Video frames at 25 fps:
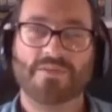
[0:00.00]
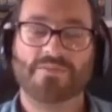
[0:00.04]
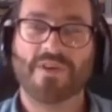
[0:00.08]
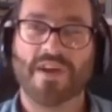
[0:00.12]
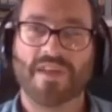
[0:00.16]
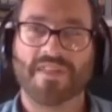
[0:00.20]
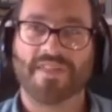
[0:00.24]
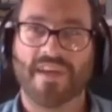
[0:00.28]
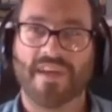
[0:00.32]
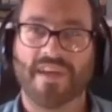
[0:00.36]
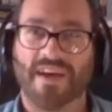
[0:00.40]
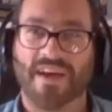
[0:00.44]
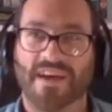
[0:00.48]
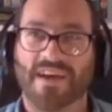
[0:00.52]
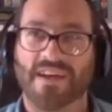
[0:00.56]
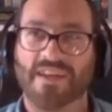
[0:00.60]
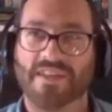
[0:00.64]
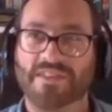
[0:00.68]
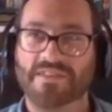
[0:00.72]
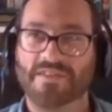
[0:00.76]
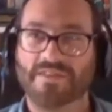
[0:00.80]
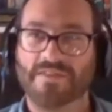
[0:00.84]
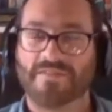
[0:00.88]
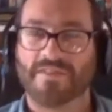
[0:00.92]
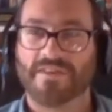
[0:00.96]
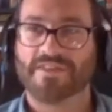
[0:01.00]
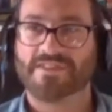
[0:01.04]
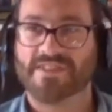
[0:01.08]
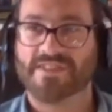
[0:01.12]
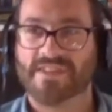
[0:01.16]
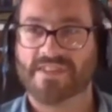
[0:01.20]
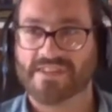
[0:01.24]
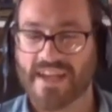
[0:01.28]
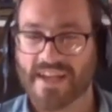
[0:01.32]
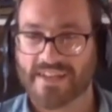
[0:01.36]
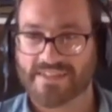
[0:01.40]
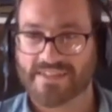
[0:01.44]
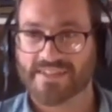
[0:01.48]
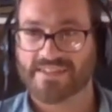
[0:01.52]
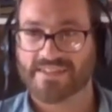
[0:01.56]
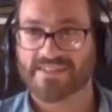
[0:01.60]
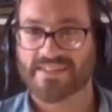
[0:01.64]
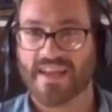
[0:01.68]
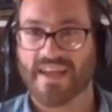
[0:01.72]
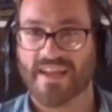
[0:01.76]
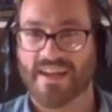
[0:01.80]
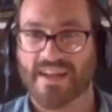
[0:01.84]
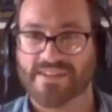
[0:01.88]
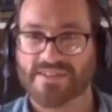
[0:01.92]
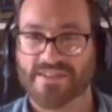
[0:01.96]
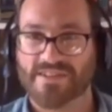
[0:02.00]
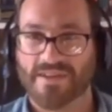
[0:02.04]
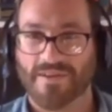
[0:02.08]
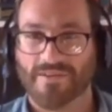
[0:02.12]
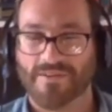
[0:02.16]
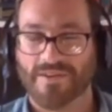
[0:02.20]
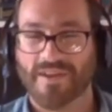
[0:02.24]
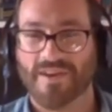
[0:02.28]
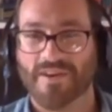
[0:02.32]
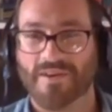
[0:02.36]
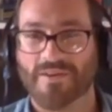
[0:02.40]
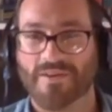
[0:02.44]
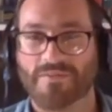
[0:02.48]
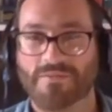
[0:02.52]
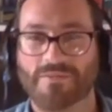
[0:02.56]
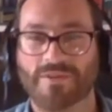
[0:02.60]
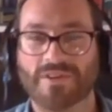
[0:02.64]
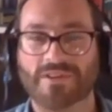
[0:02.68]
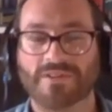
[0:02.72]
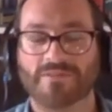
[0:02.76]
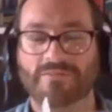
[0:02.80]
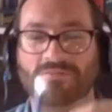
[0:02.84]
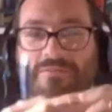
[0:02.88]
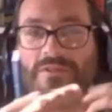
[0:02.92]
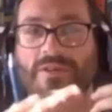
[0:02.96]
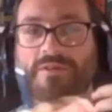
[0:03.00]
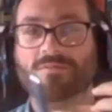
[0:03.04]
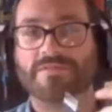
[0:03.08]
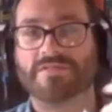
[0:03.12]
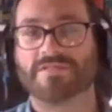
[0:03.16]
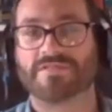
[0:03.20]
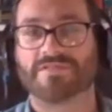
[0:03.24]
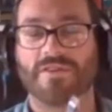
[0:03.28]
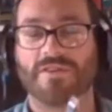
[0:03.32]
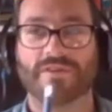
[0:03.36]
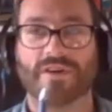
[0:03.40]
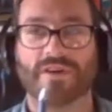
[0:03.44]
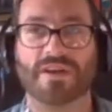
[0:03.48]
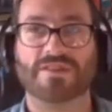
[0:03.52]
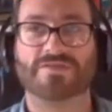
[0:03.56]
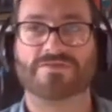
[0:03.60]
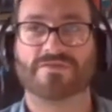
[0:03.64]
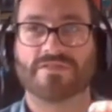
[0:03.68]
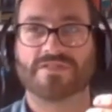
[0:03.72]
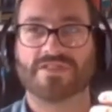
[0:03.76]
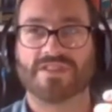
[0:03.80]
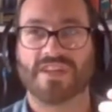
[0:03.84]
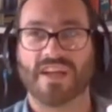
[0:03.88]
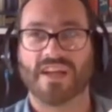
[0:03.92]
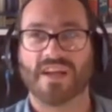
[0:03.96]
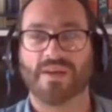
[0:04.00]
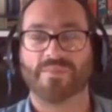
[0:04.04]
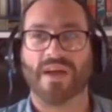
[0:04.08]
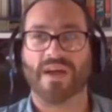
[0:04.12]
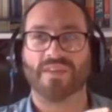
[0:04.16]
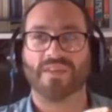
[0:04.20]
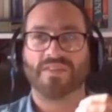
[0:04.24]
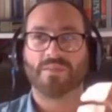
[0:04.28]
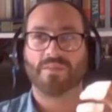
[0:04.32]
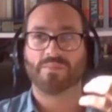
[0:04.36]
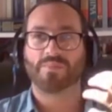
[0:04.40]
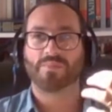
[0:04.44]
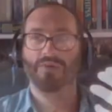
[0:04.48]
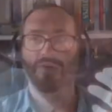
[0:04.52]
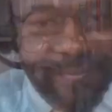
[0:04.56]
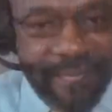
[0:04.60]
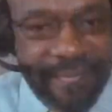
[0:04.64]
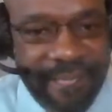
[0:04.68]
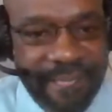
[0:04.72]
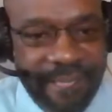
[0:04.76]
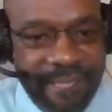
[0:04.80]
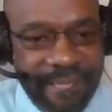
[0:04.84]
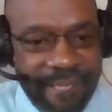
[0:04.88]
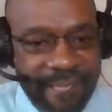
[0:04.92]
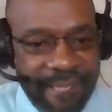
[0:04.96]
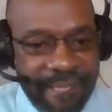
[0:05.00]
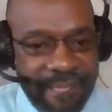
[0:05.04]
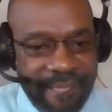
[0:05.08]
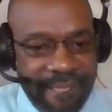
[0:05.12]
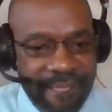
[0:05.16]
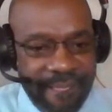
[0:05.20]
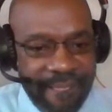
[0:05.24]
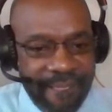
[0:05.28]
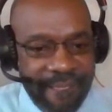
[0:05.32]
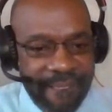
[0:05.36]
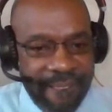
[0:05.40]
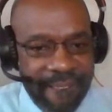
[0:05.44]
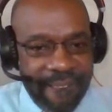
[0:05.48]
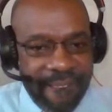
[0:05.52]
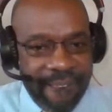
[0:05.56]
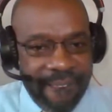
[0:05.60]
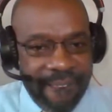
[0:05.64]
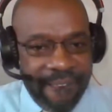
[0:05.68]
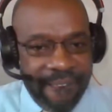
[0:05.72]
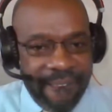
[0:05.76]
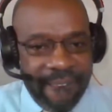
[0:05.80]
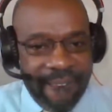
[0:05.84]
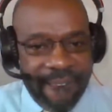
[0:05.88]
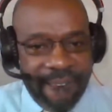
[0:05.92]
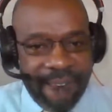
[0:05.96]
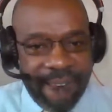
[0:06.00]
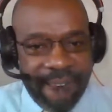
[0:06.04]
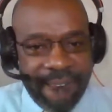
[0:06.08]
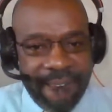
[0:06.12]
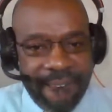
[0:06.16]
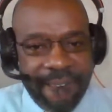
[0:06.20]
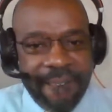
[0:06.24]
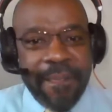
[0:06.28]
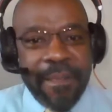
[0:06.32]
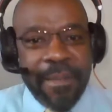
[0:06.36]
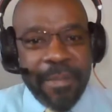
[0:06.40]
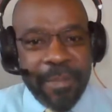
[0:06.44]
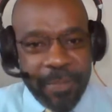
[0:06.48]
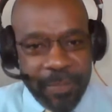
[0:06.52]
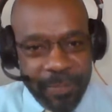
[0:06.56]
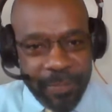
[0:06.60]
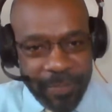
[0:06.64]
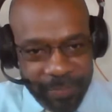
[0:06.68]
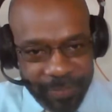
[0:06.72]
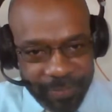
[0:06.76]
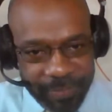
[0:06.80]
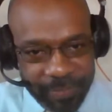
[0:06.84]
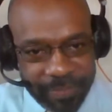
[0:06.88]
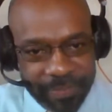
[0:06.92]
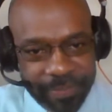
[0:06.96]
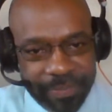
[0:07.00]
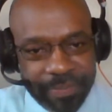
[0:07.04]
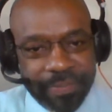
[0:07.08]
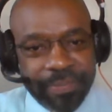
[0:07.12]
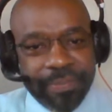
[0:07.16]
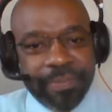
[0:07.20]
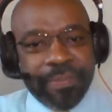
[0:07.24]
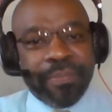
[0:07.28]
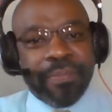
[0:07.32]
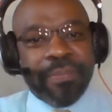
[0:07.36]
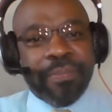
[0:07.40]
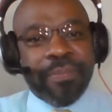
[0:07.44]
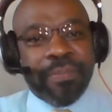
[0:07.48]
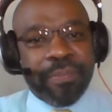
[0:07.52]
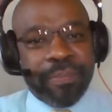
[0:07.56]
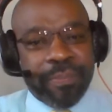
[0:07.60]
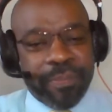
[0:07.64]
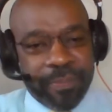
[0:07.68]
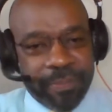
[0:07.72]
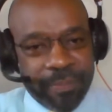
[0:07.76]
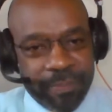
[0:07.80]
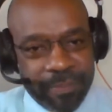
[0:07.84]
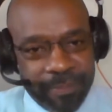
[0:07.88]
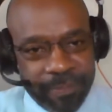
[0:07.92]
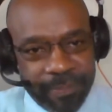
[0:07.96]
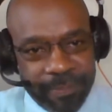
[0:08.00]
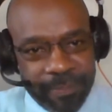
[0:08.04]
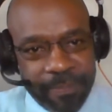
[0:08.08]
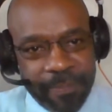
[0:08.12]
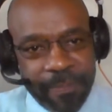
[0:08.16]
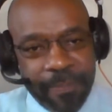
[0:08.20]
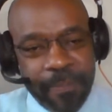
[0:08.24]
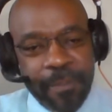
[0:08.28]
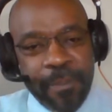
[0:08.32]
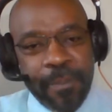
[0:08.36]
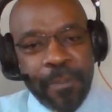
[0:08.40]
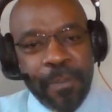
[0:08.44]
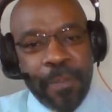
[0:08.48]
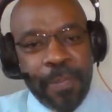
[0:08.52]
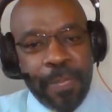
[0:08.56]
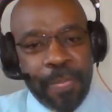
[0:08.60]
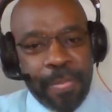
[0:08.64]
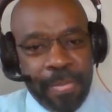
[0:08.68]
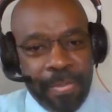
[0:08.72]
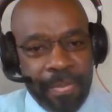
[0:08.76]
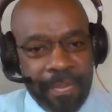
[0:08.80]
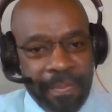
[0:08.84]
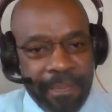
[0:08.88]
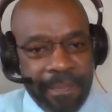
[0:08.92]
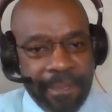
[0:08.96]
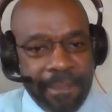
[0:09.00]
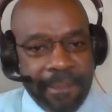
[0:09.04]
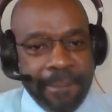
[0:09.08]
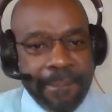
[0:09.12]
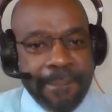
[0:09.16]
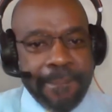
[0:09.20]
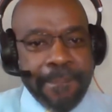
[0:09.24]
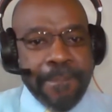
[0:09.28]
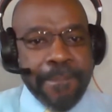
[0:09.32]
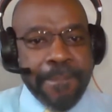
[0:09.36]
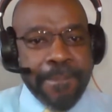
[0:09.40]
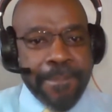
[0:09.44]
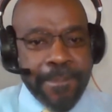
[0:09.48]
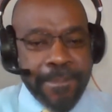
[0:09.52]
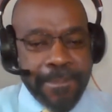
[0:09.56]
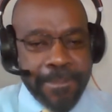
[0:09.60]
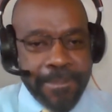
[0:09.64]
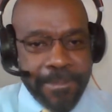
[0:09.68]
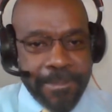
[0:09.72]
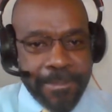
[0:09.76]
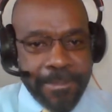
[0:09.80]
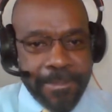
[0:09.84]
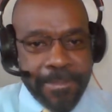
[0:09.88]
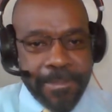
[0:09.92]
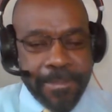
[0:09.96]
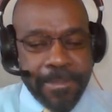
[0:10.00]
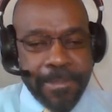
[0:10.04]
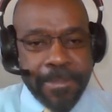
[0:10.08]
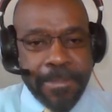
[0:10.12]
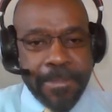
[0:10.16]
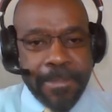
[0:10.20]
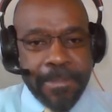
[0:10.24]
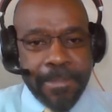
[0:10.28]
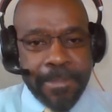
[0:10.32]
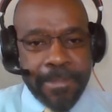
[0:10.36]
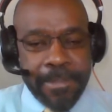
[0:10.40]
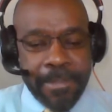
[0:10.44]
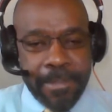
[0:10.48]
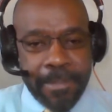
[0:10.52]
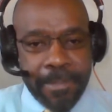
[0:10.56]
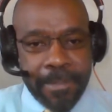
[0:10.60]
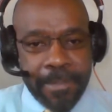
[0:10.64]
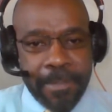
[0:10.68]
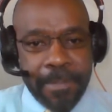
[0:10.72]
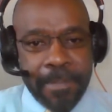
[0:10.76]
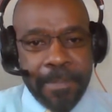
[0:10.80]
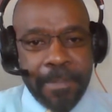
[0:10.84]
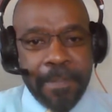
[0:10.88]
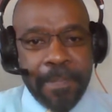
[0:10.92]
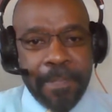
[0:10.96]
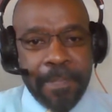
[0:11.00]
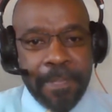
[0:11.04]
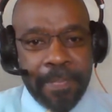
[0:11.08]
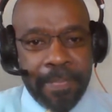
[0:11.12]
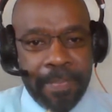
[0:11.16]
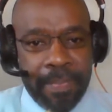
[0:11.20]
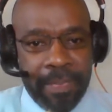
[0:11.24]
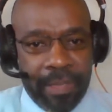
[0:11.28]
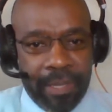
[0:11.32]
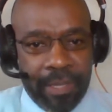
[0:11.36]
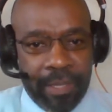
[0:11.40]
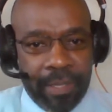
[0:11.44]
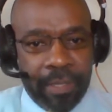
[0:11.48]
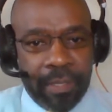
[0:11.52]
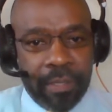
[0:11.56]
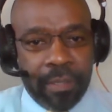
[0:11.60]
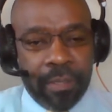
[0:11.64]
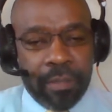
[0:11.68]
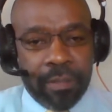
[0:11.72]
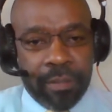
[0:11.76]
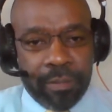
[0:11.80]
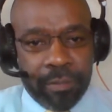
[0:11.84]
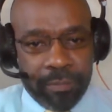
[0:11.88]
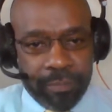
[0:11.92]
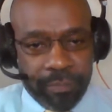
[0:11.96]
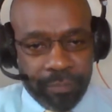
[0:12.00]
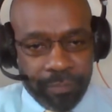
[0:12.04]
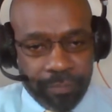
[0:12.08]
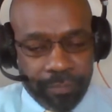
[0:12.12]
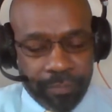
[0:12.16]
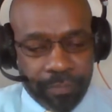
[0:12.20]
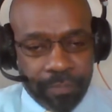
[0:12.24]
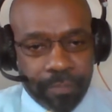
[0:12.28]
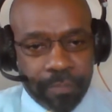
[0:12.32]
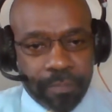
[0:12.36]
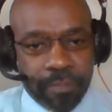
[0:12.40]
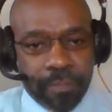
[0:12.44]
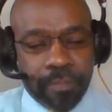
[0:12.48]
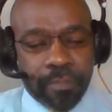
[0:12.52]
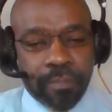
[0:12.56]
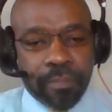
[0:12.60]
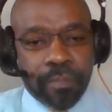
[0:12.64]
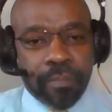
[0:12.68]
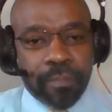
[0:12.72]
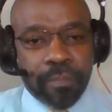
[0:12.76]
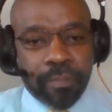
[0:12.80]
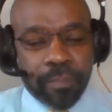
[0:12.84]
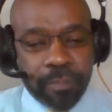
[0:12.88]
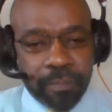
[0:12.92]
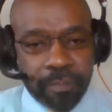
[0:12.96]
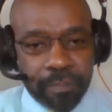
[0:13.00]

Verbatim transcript: with uh, University of Texas San Antonio? What what was so interesting about the program that that drew you in, and what do you think that that, that people can really see there? Because we we learned that Oren, you know, 20 years ago already saw that that